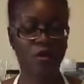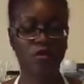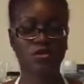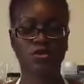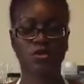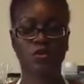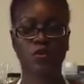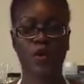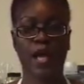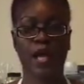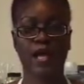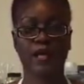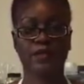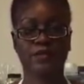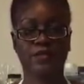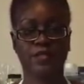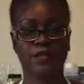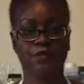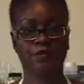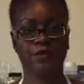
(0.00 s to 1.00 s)
also
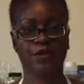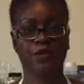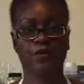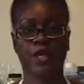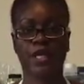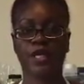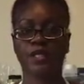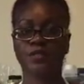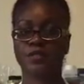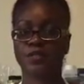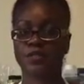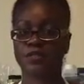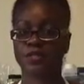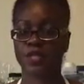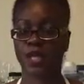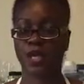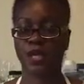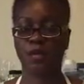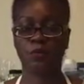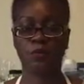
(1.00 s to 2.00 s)
has different grades the
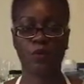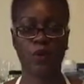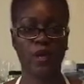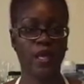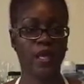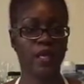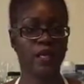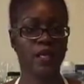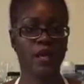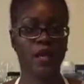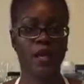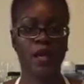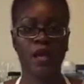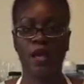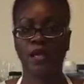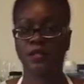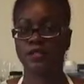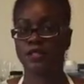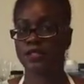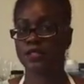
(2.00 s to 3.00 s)
same way
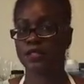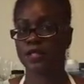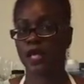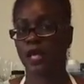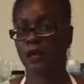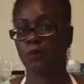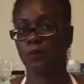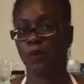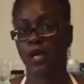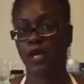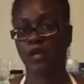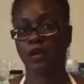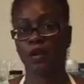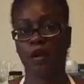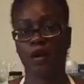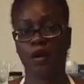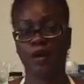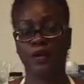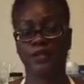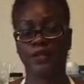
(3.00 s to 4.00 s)

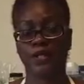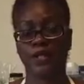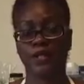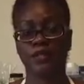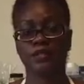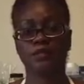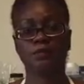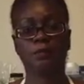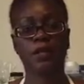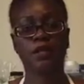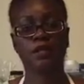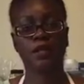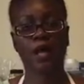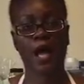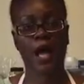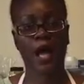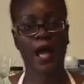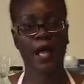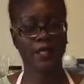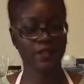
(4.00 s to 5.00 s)
lard does, but the
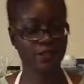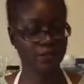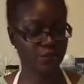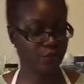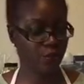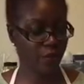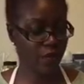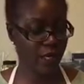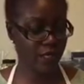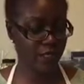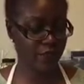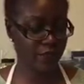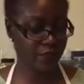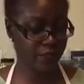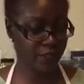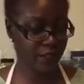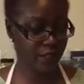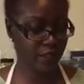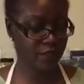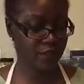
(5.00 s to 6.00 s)
highest grade,
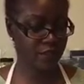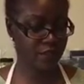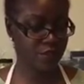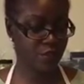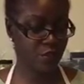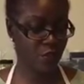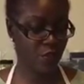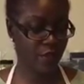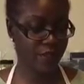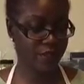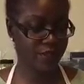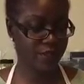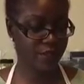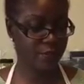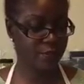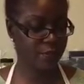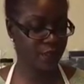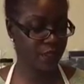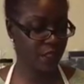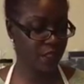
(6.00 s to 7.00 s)
again, is going
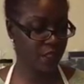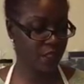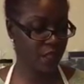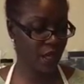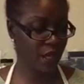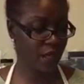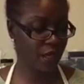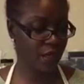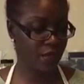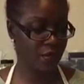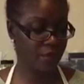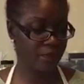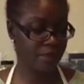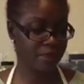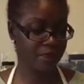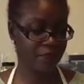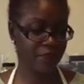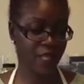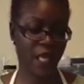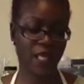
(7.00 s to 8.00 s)
to be
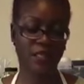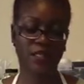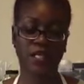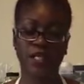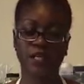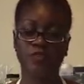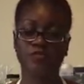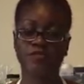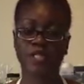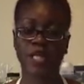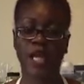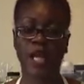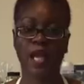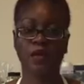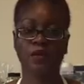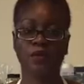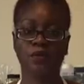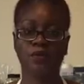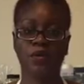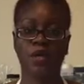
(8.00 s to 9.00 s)
that leaf
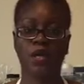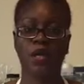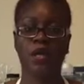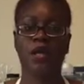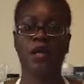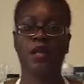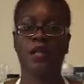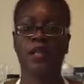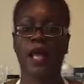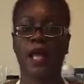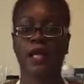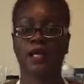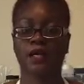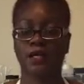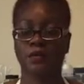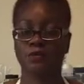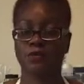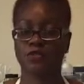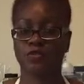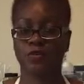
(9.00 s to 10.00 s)
tallow that
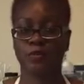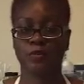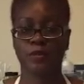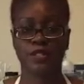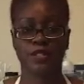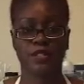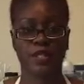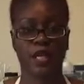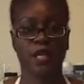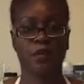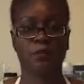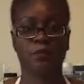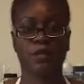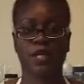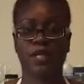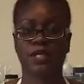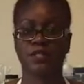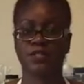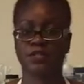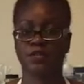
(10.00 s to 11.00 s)
comes from the same
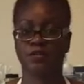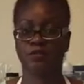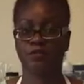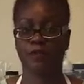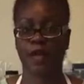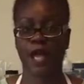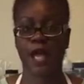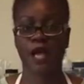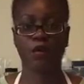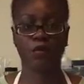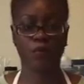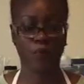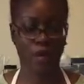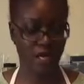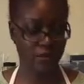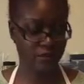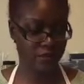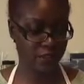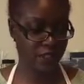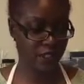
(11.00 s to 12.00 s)
place, the fat
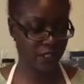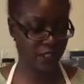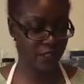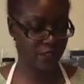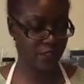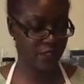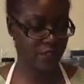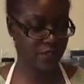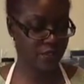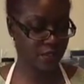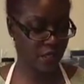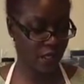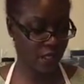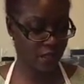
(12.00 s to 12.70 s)
around the kidneys